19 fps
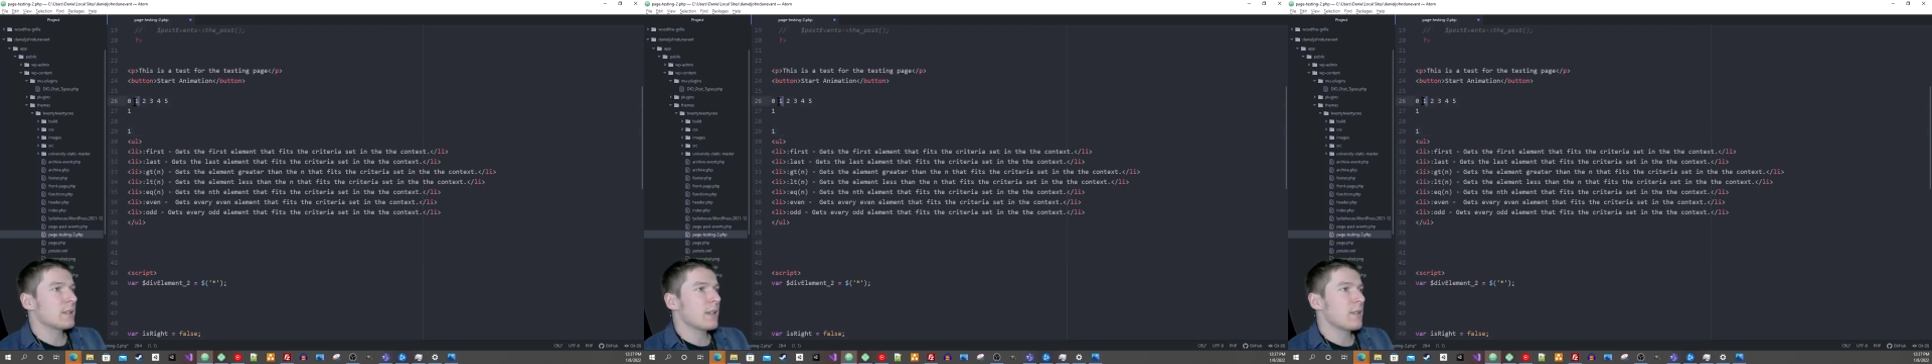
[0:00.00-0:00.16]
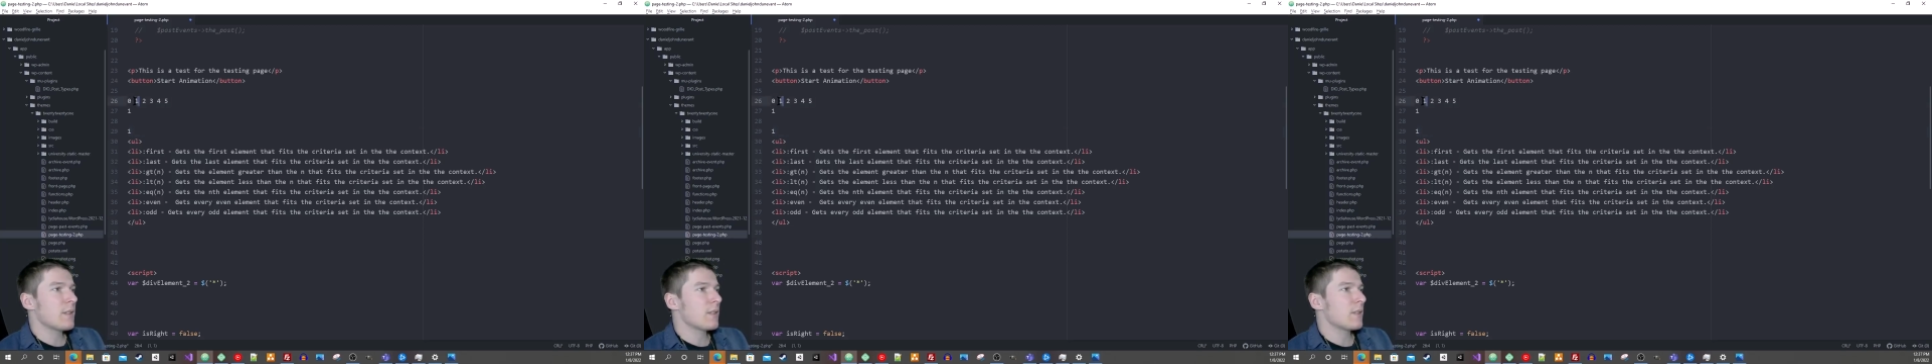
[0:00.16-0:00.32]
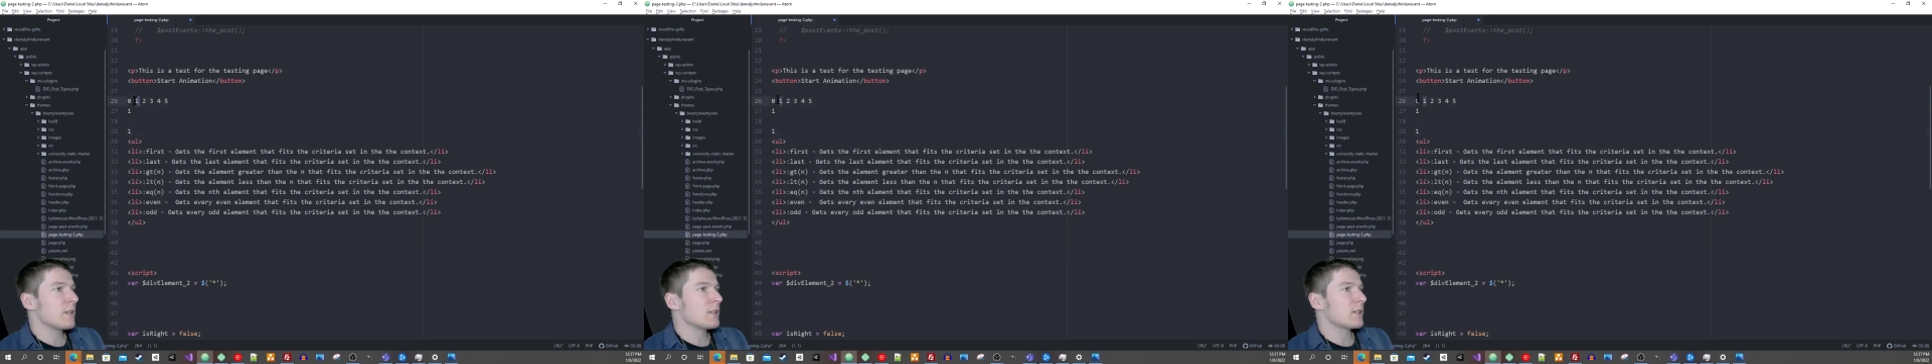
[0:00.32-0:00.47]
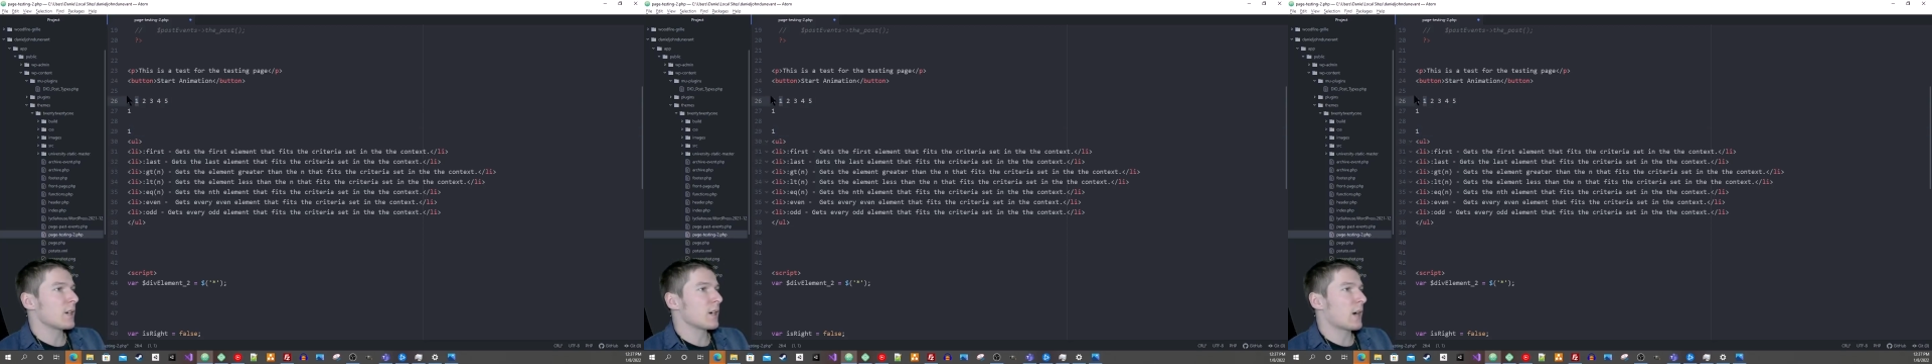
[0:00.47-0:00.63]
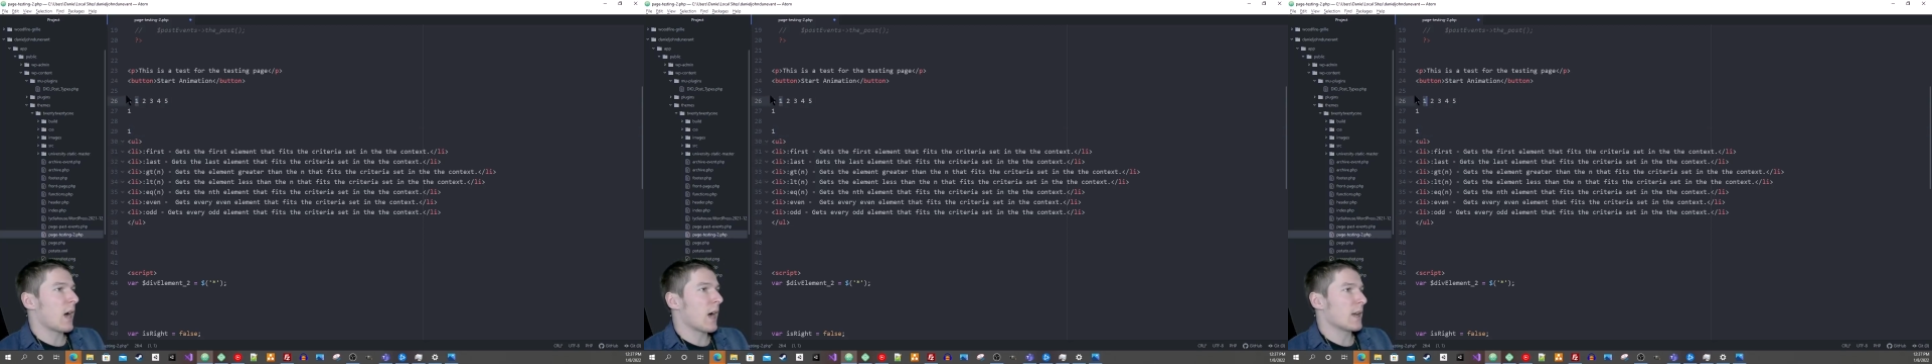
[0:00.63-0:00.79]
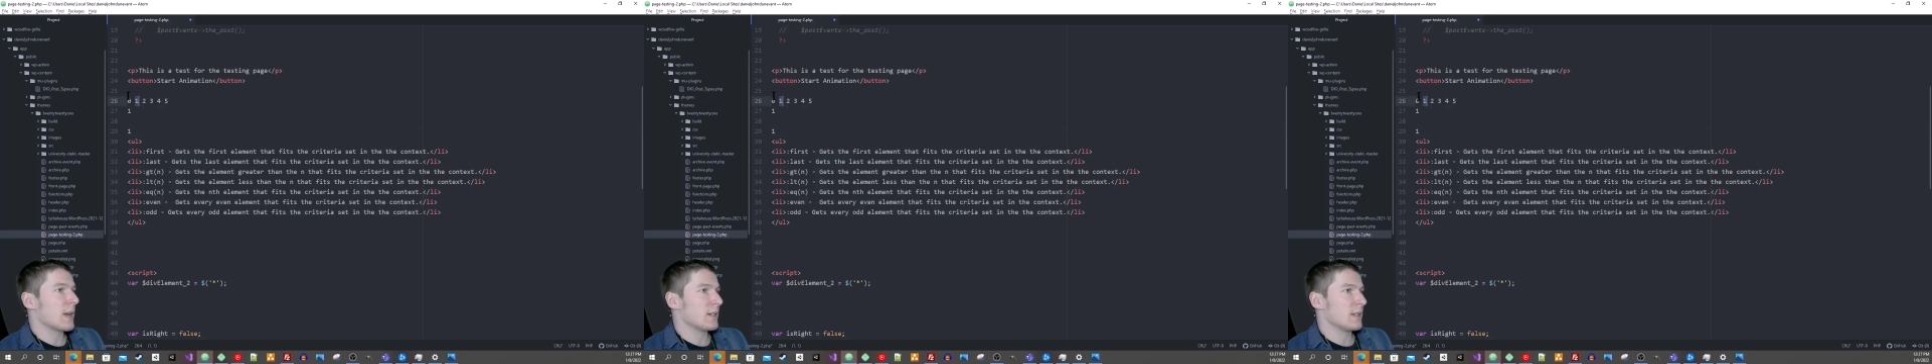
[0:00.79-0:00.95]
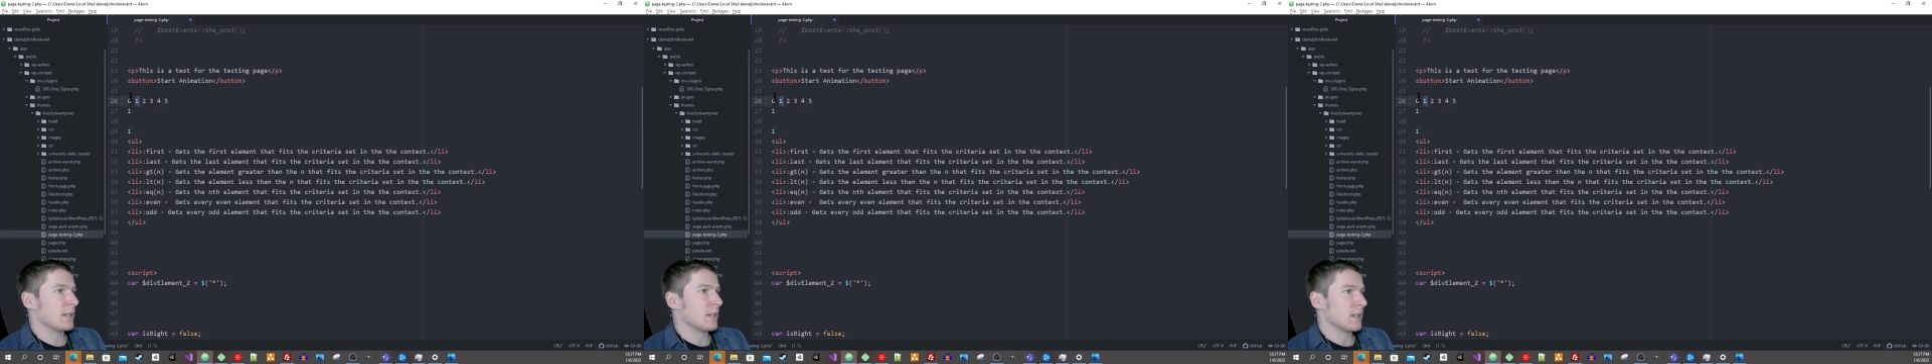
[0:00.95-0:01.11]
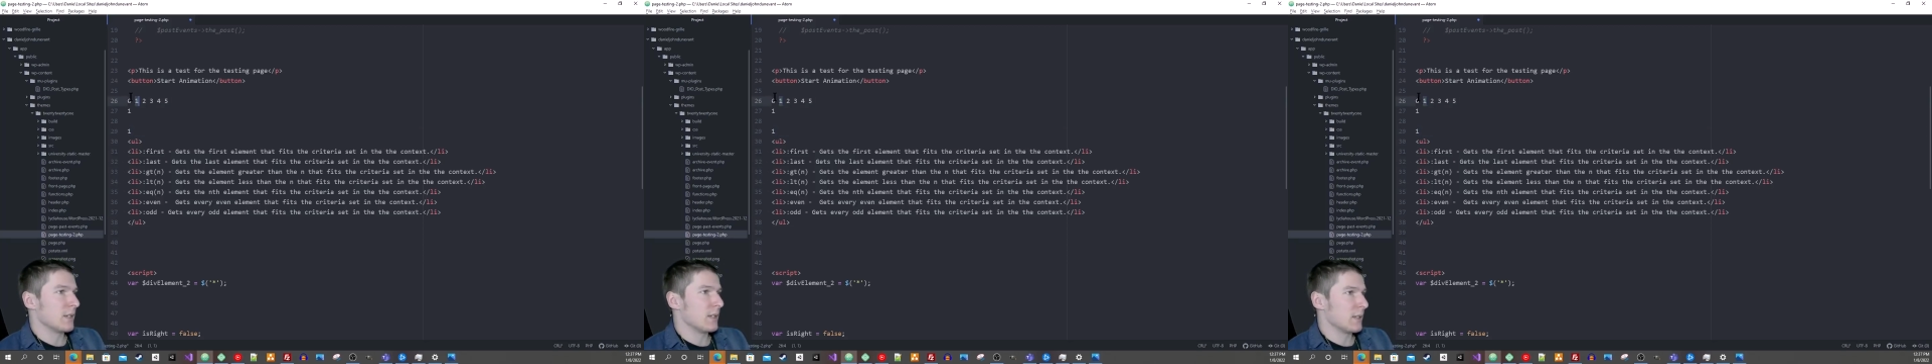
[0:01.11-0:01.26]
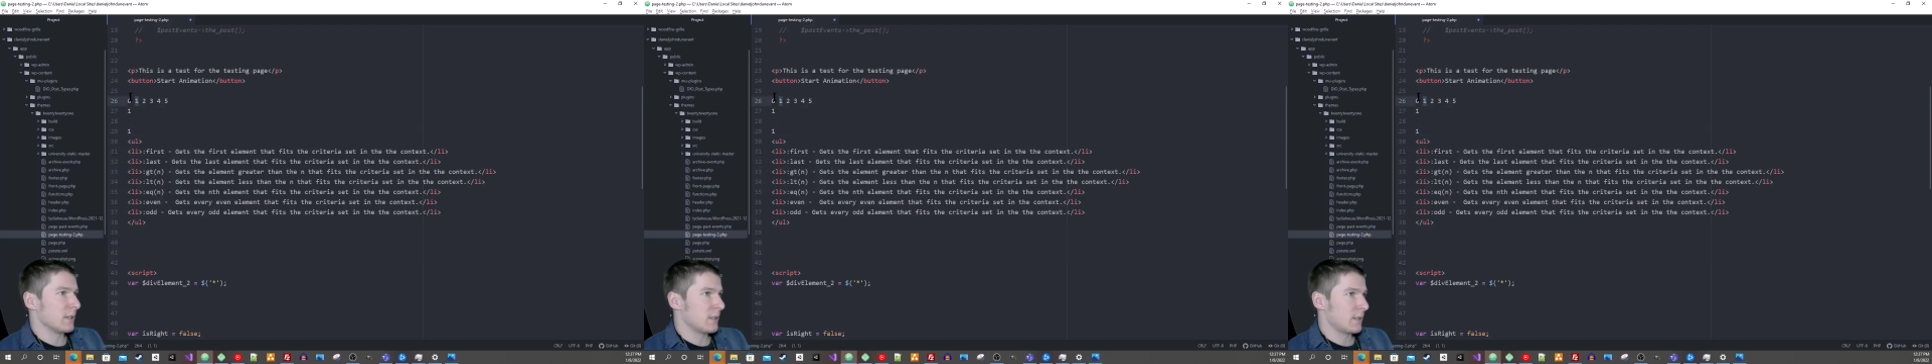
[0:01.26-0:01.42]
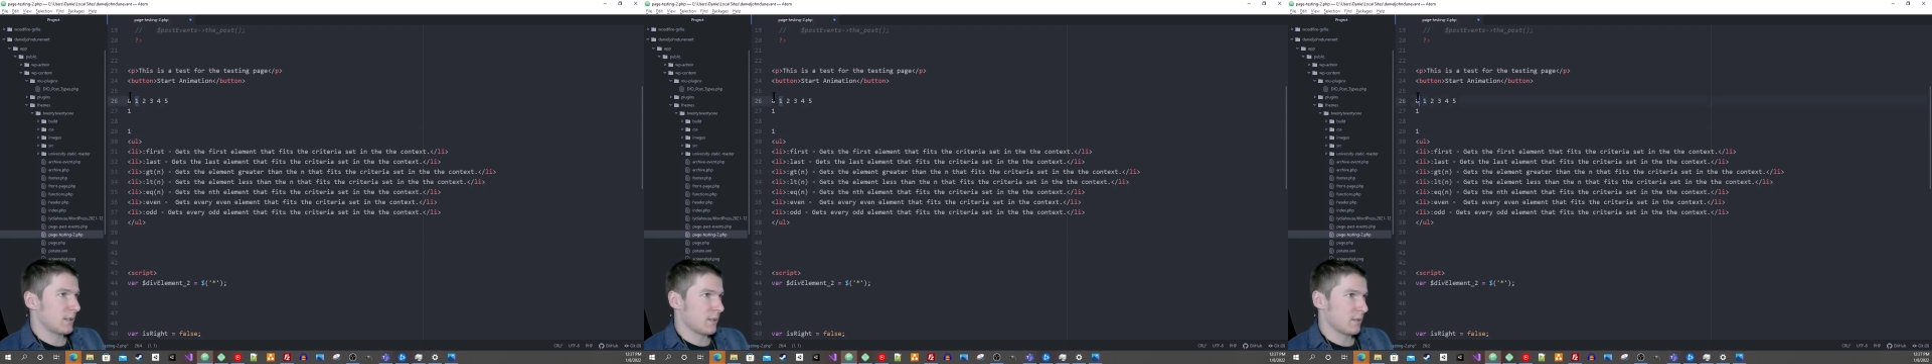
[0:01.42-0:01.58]
that these are
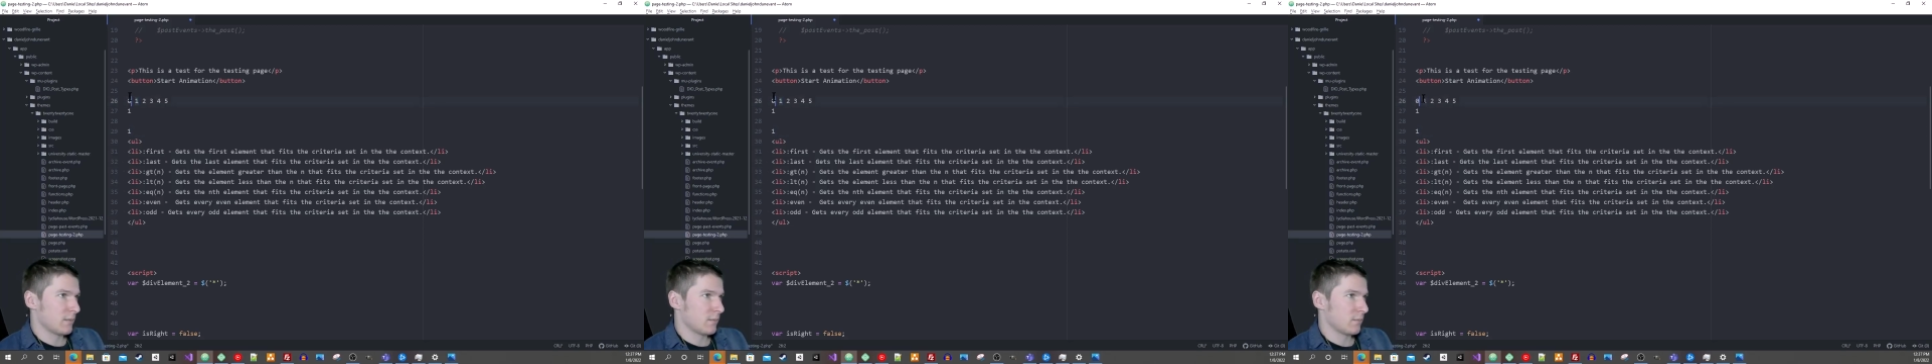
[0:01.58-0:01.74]
IDs.